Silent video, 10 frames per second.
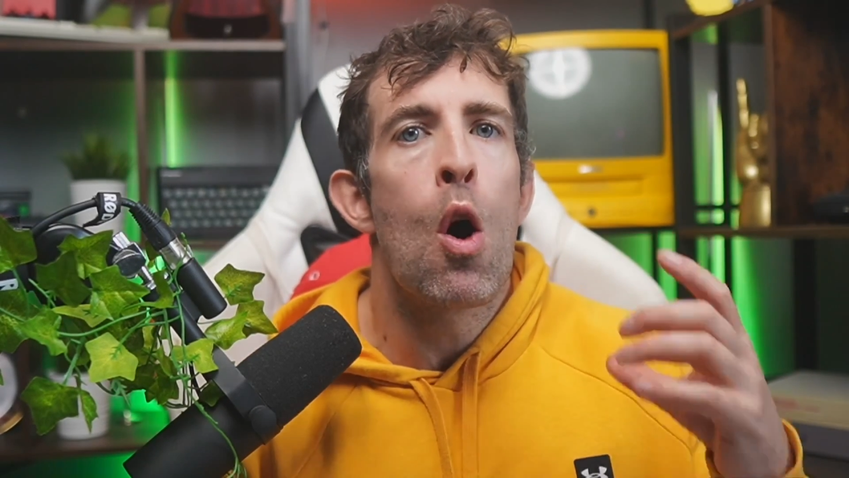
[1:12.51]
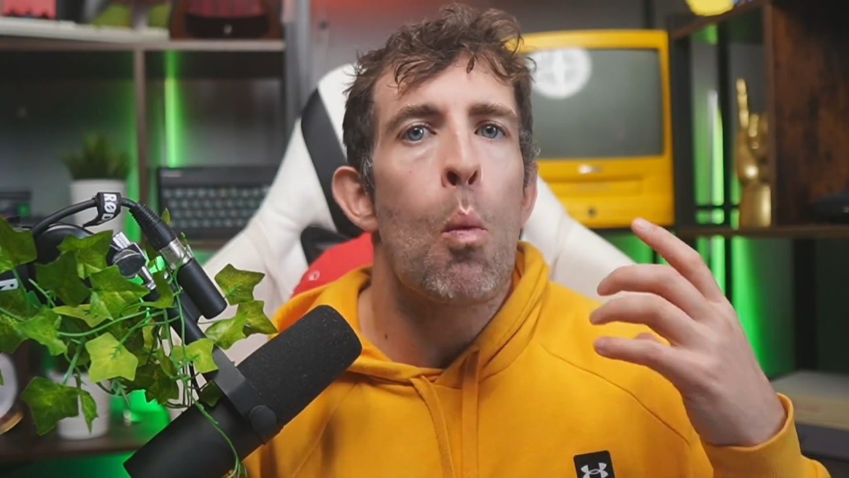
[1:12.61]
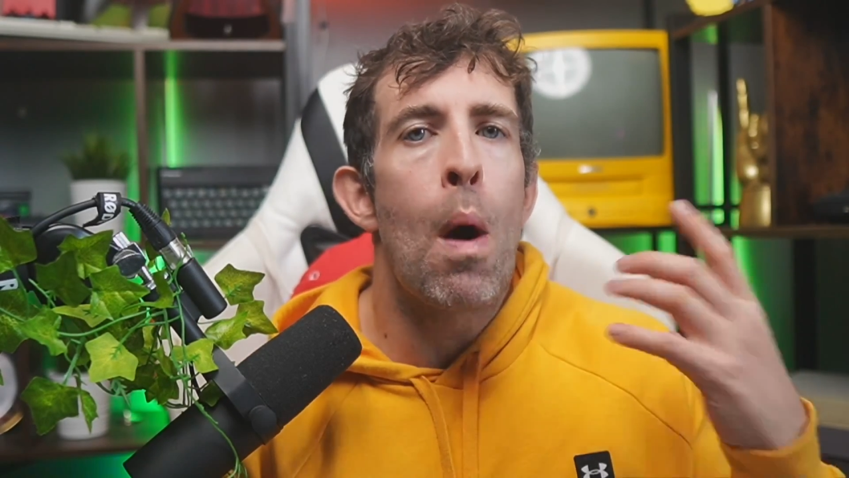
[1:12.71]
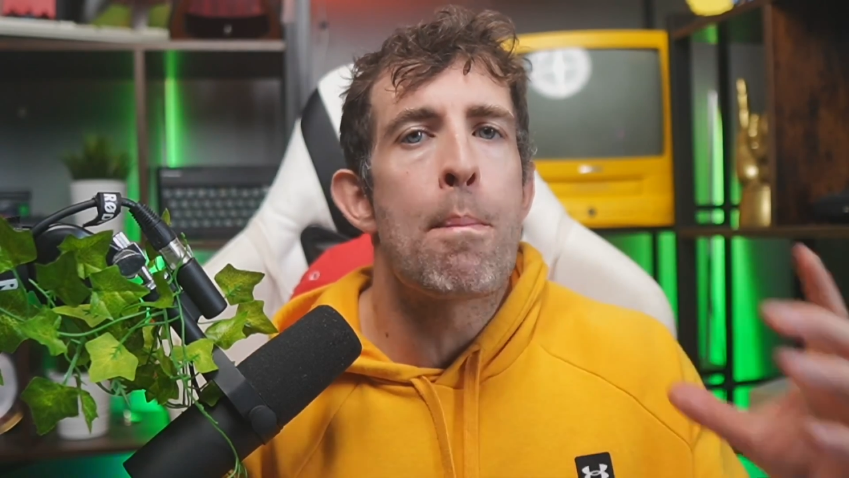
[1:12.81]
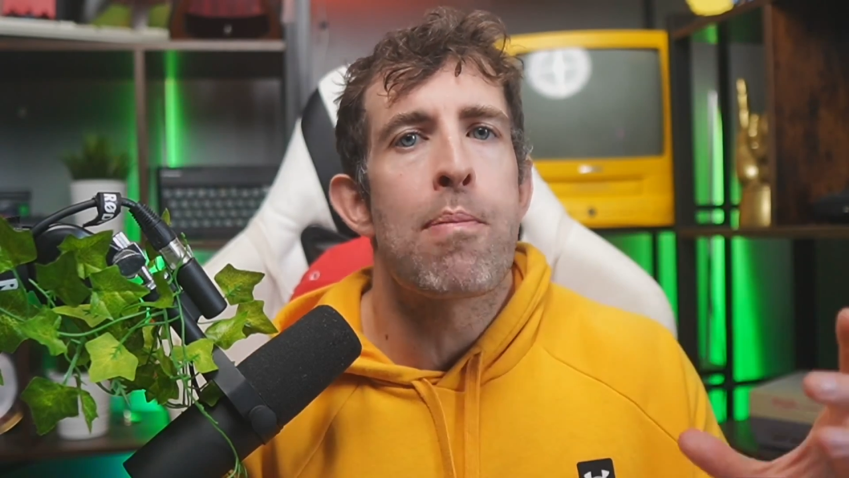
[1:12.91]

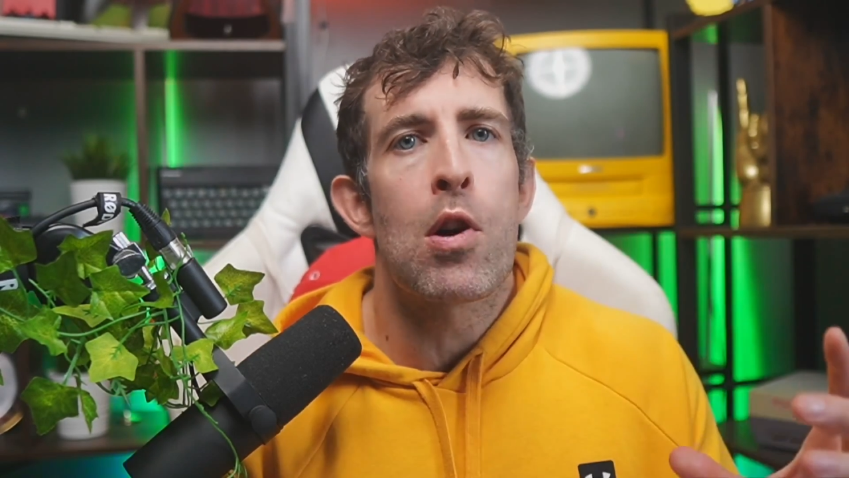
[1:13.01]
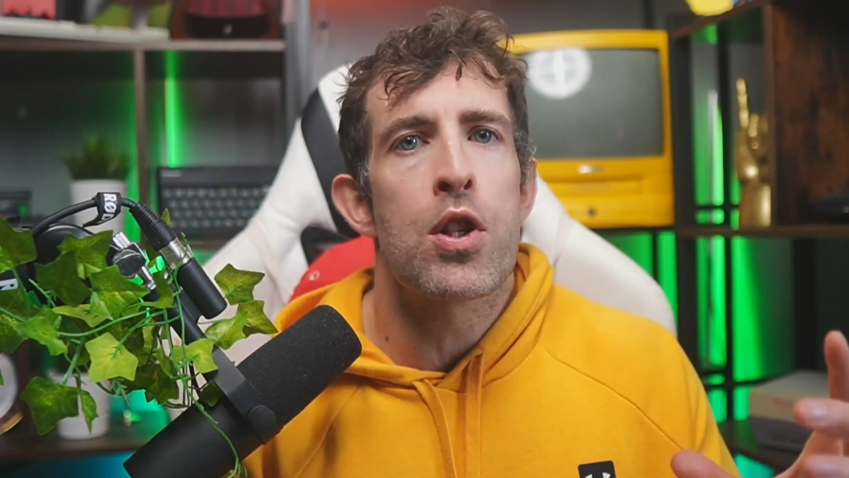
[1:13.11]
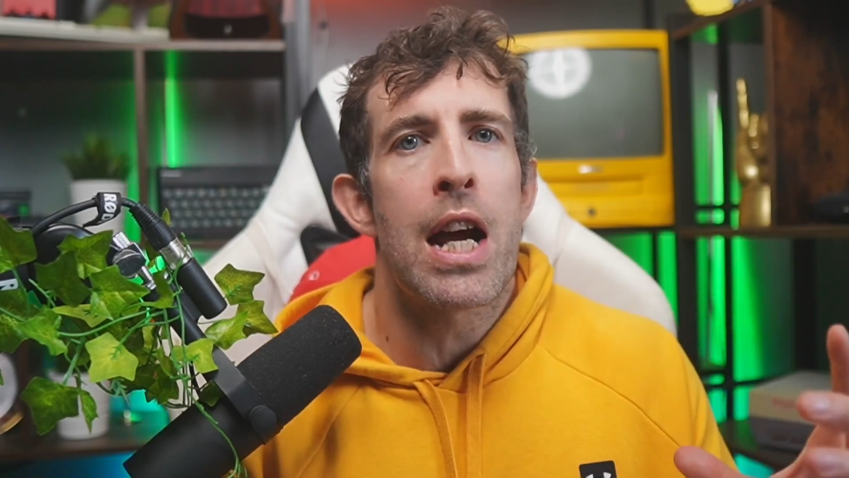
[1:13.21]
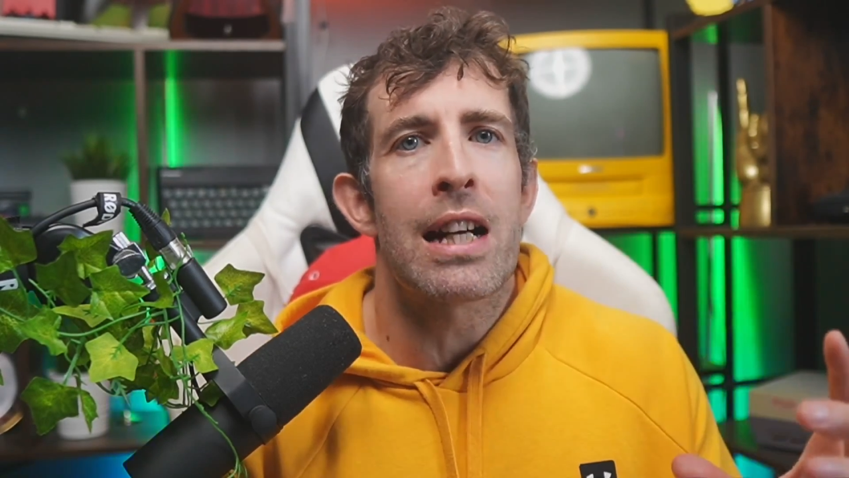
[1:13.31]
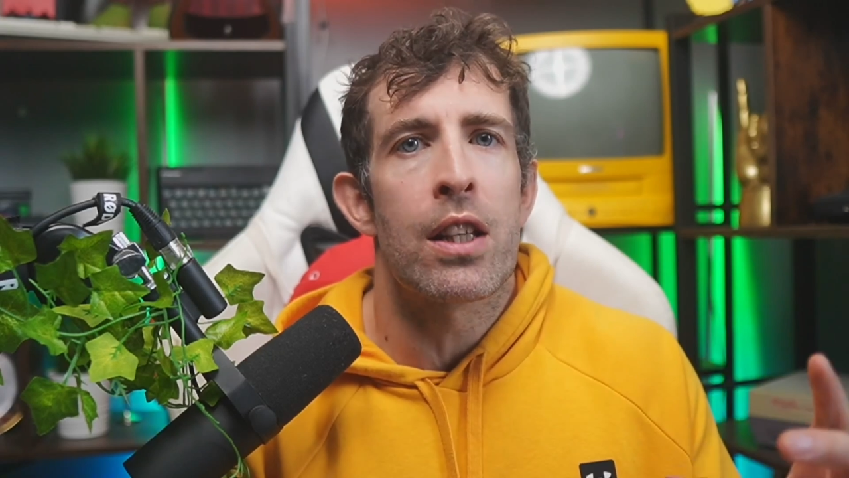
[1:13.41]
web
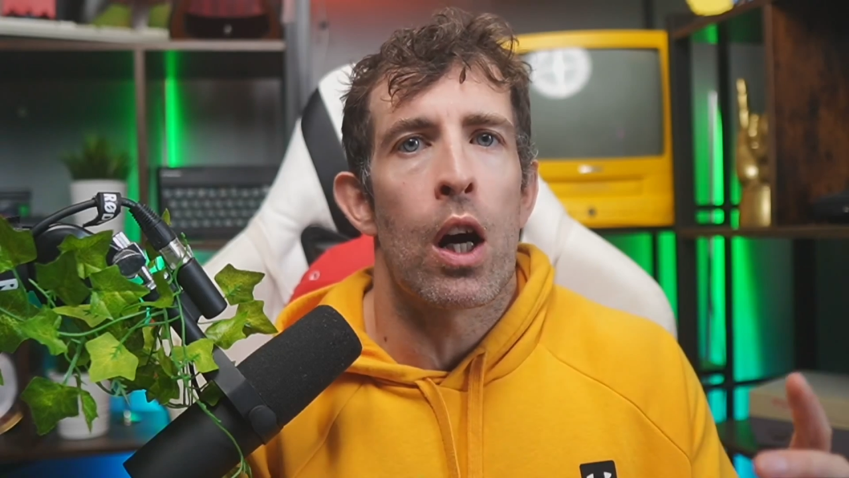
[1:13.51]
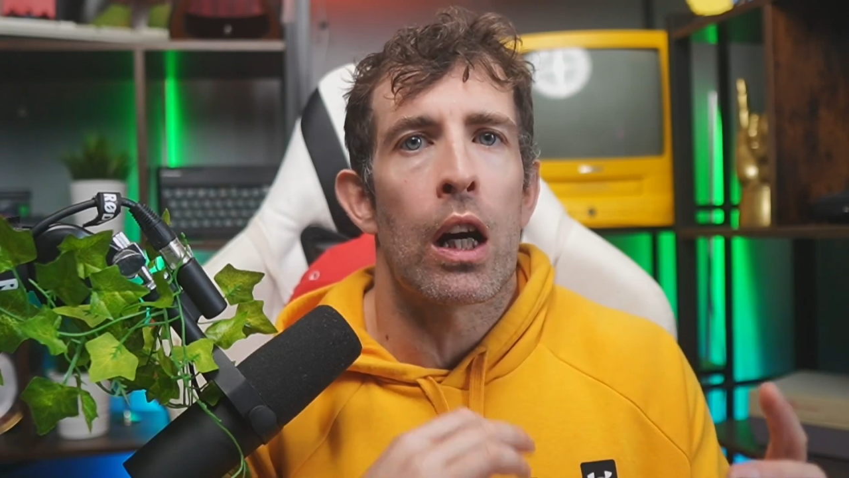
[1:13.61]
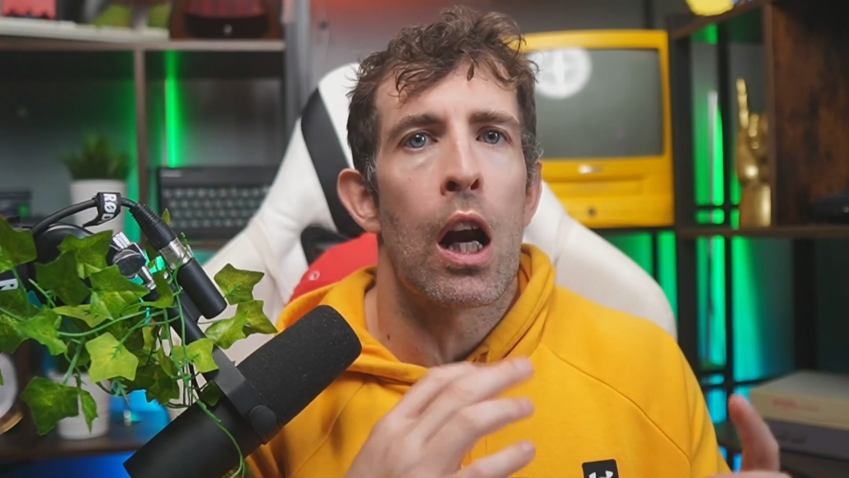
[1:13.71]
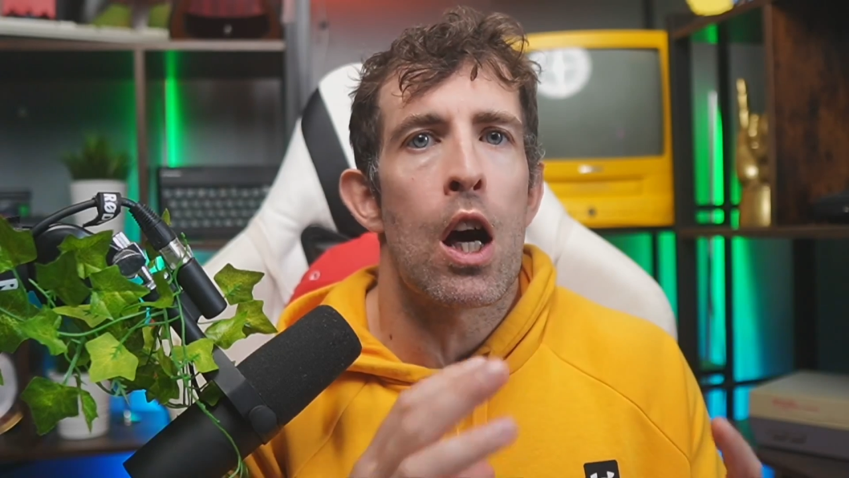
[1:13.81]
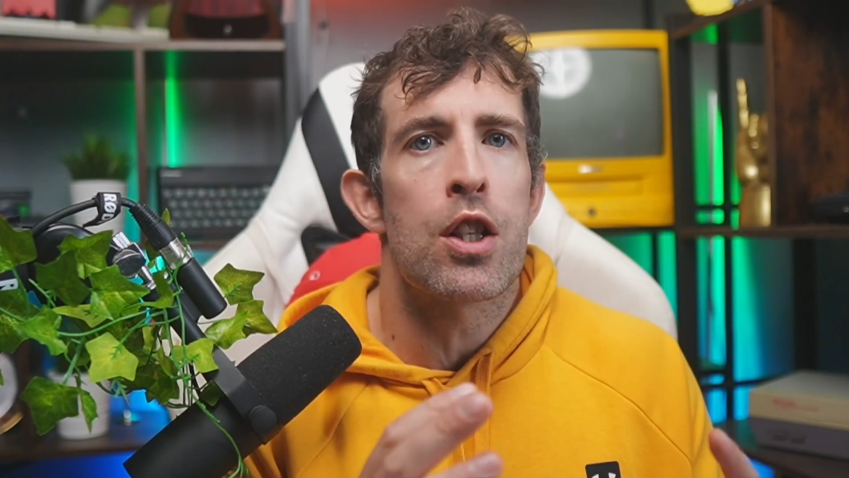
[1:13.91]
project and our
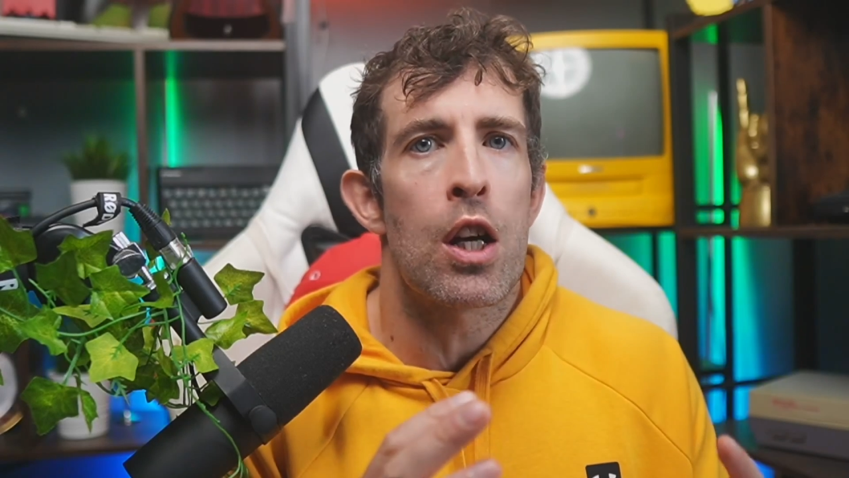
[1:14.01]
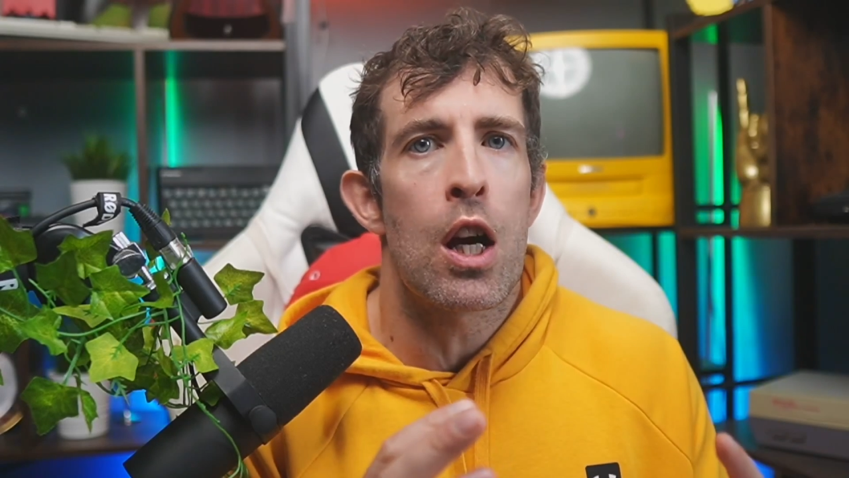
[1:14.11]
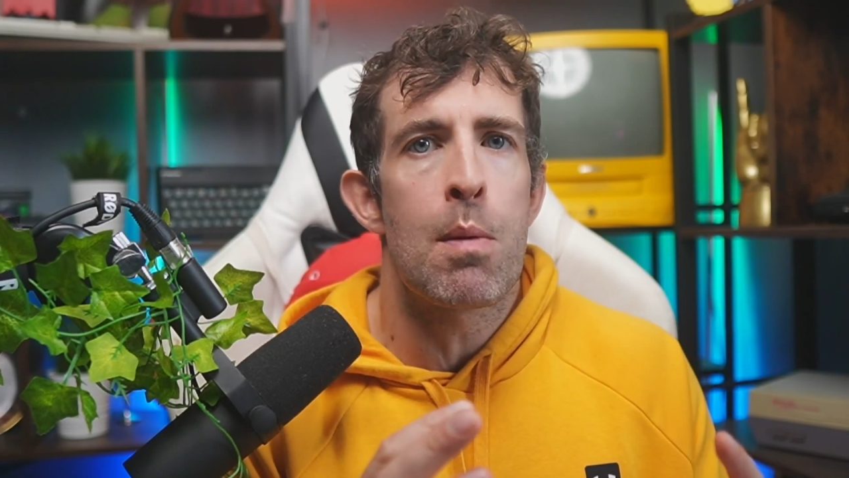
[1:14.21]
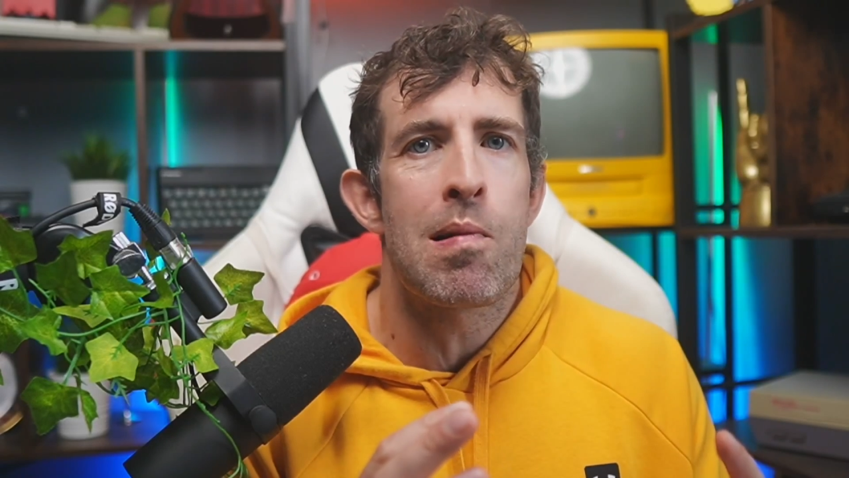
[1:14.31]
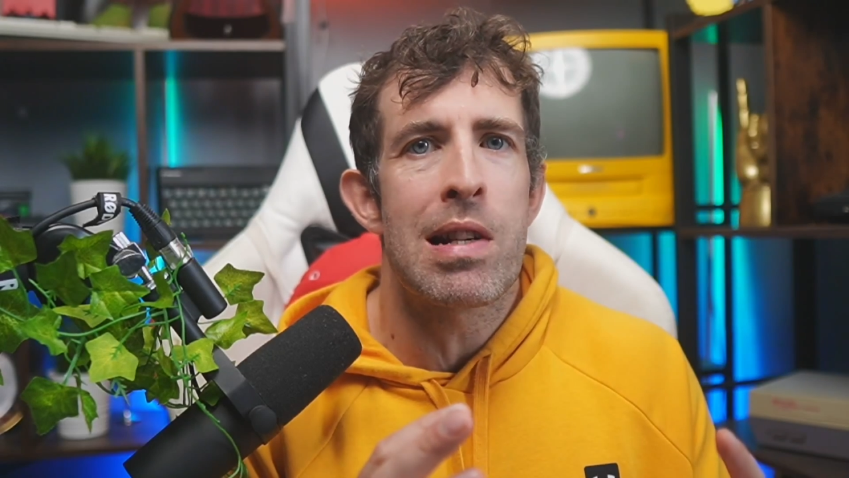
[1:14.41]
class
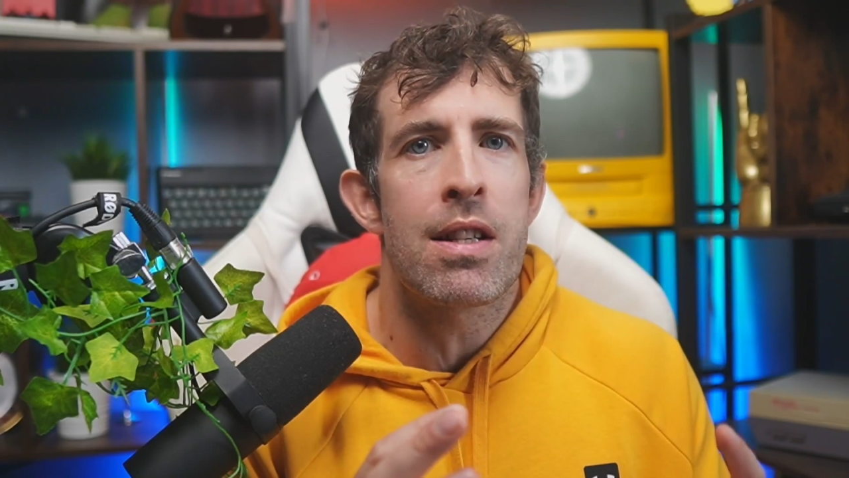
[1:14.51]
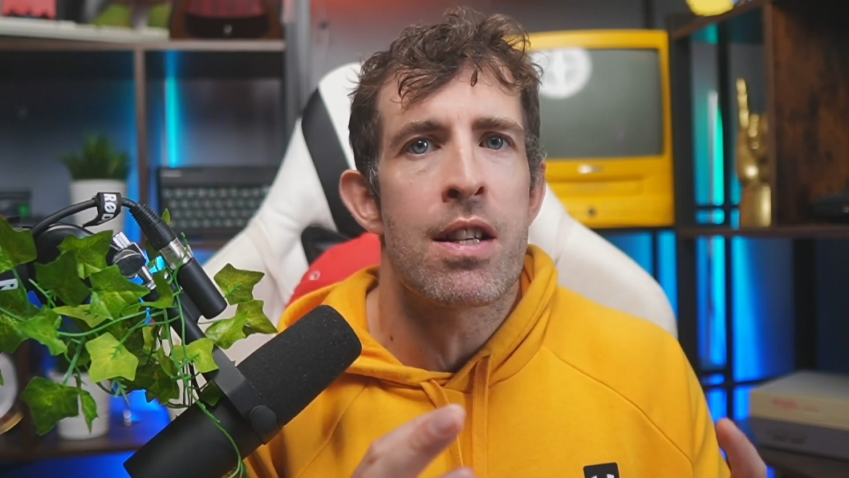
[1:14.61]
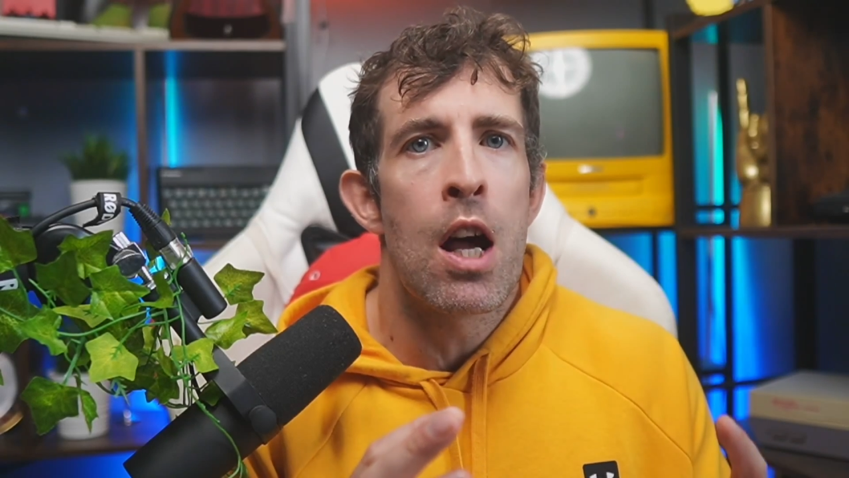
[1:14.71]
libraries